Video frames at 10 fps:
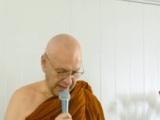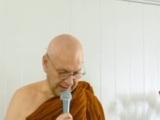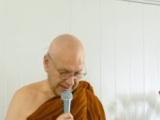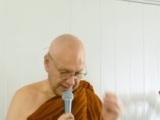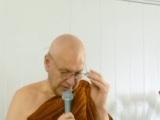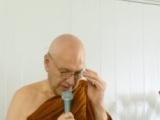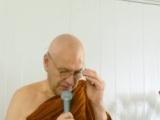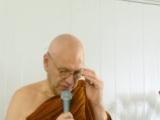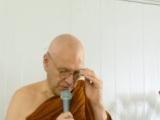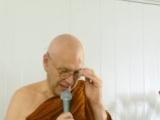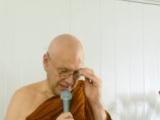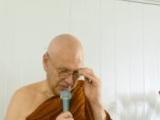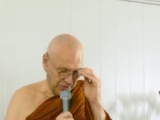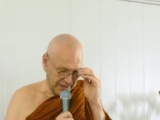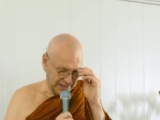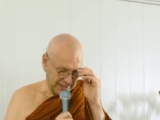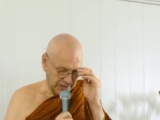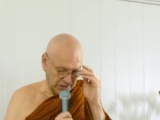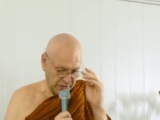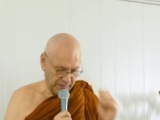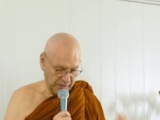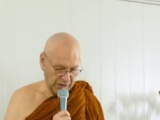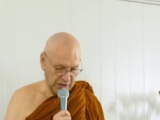this gives rise to a sense of